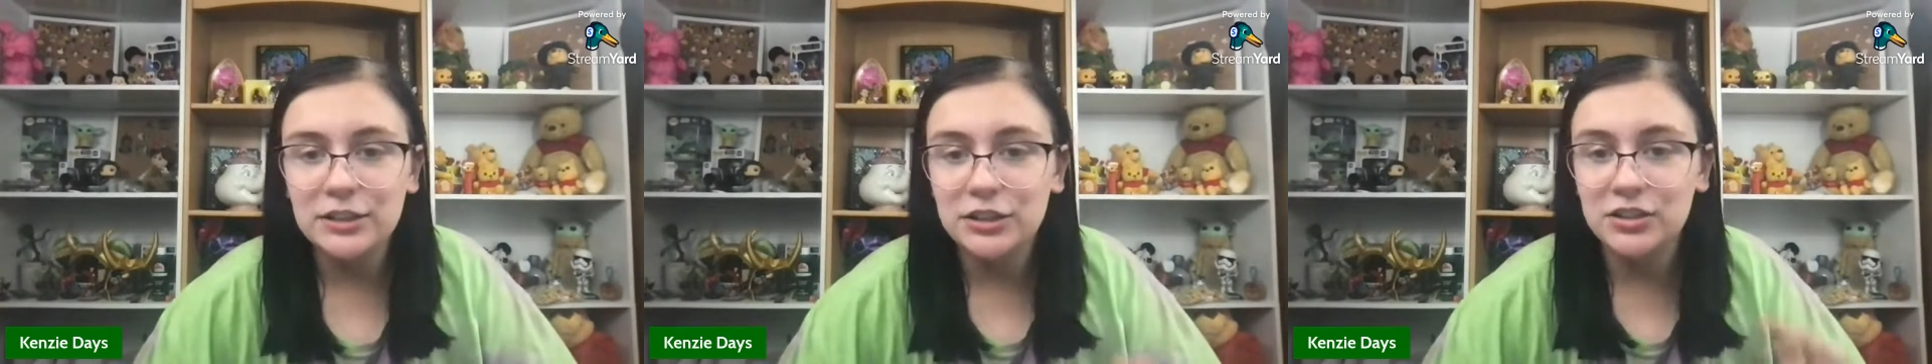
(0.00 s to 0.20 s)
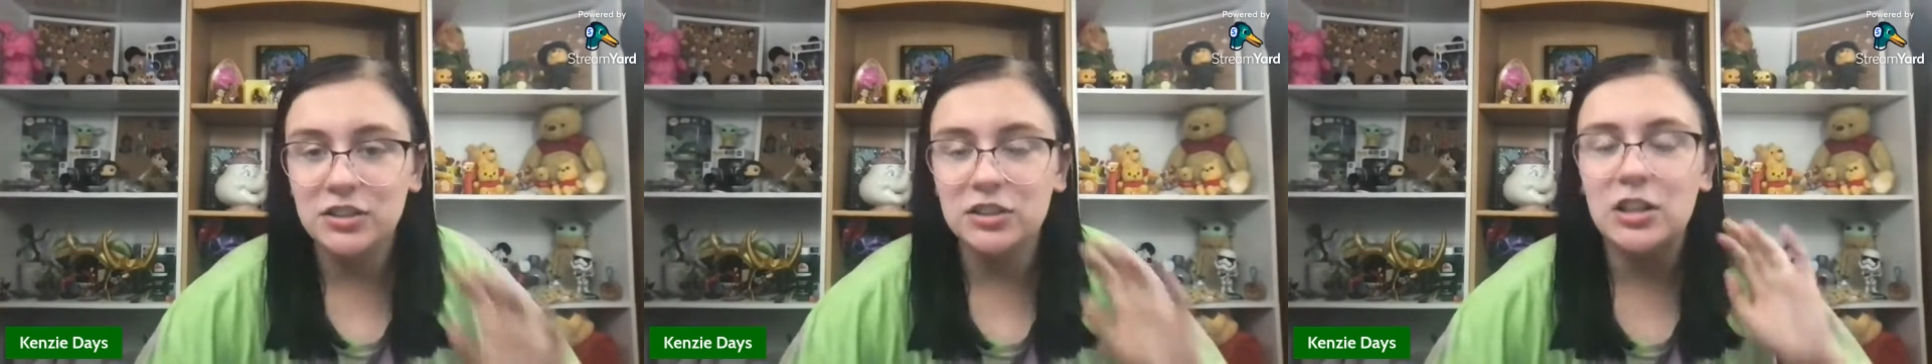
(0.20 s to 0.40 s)

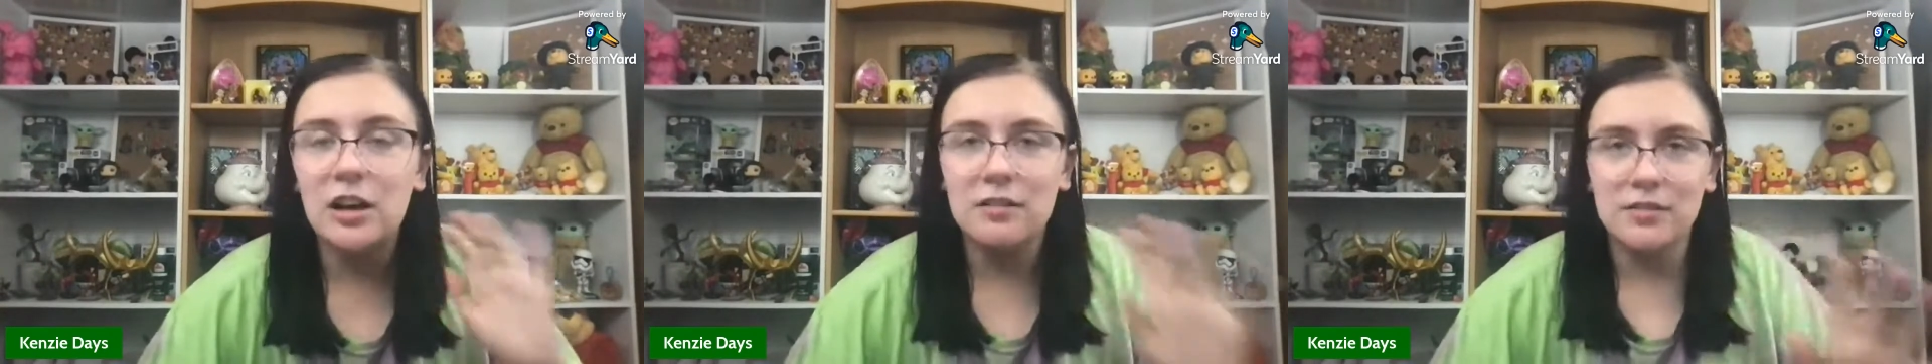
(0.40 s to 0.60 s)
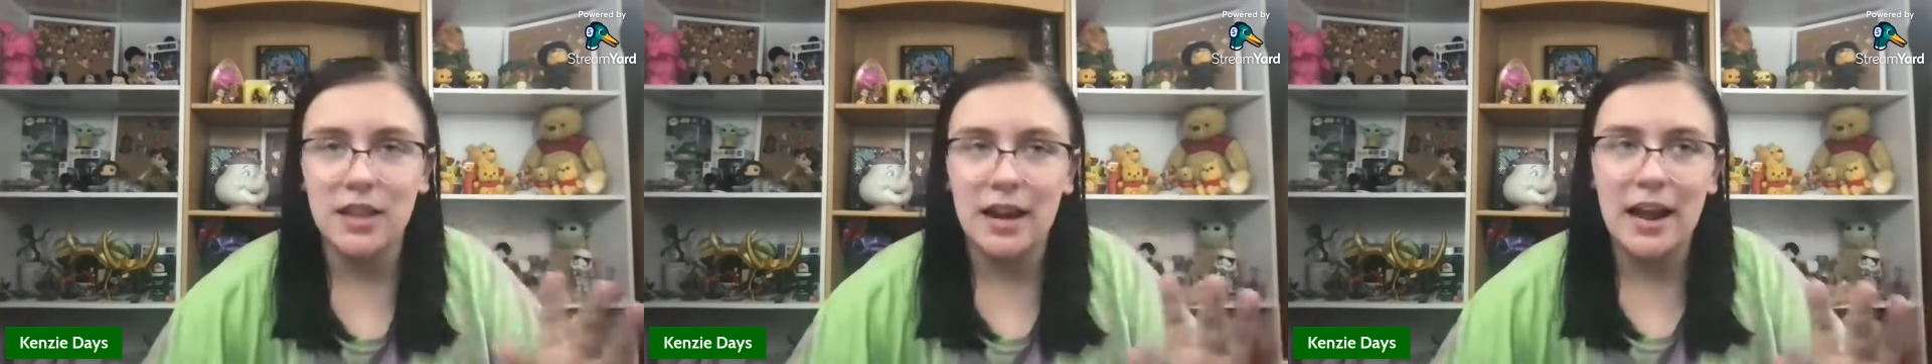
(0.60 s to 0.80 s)
just
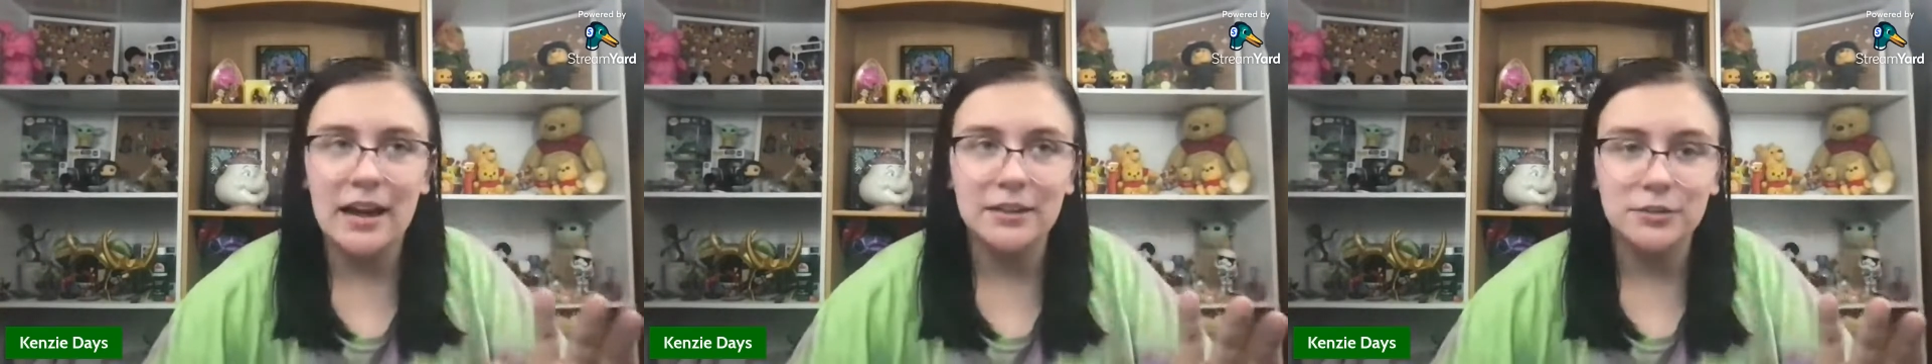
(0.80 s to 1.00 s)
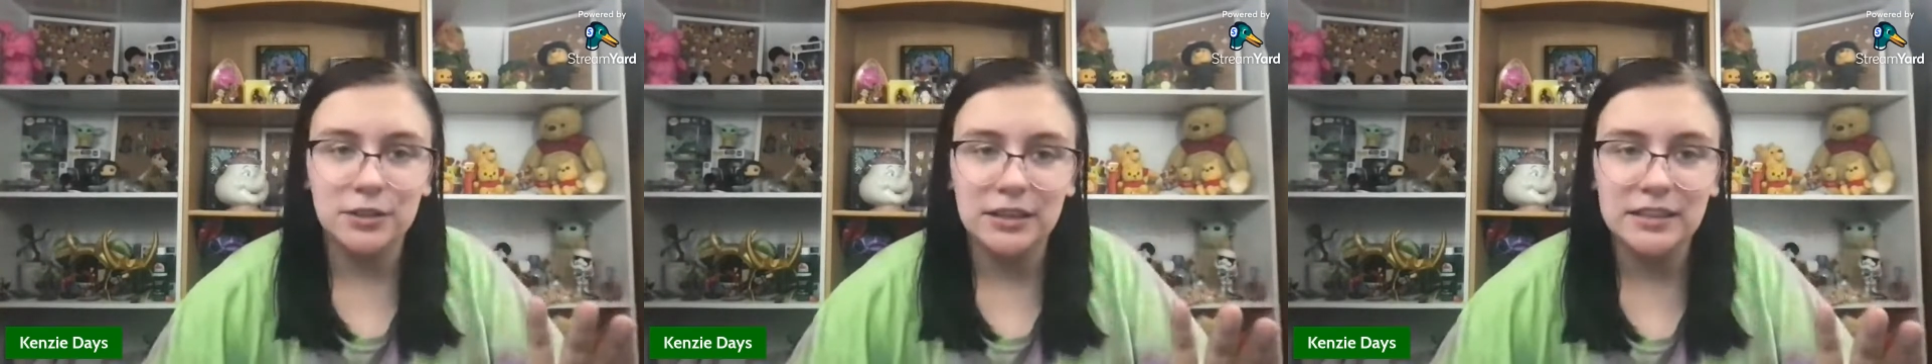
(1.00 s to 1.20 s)
love that
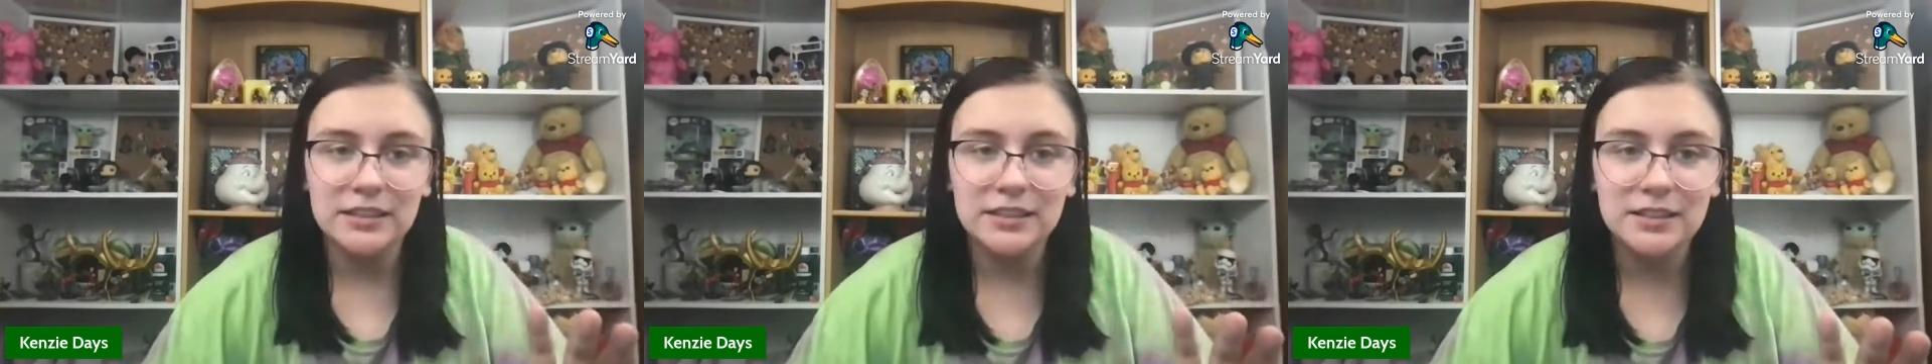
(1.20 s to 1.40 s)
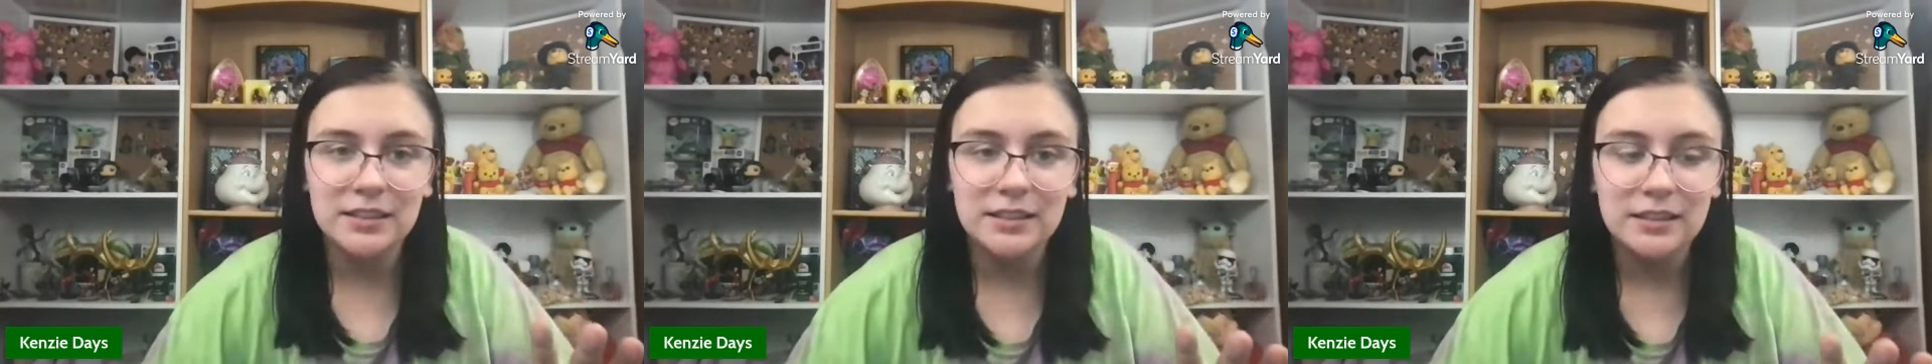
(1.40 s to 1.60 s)

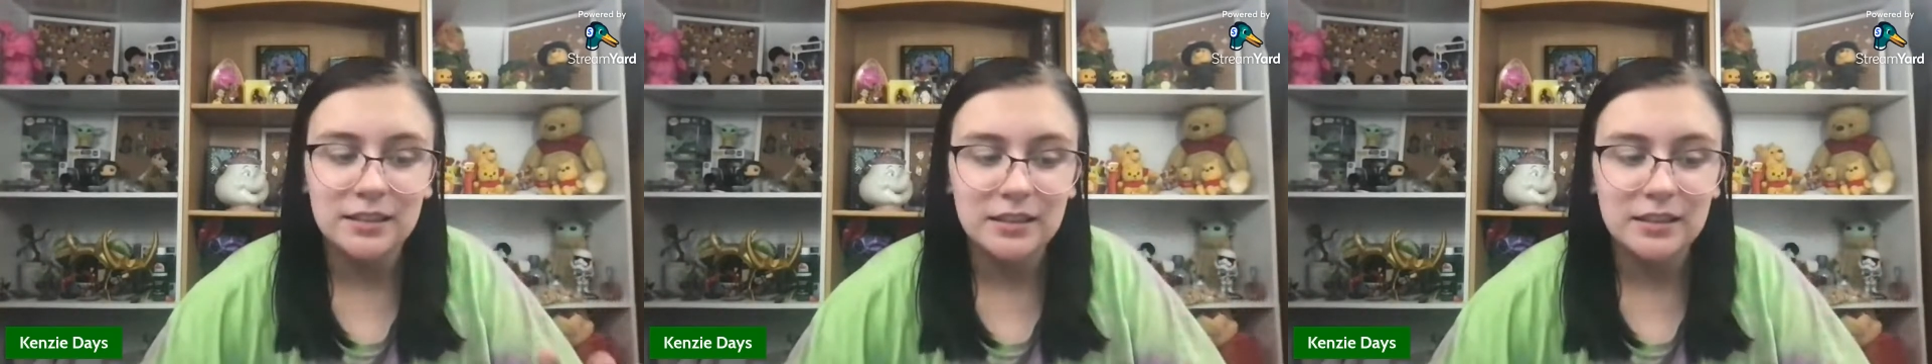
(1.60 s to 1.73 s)
actress.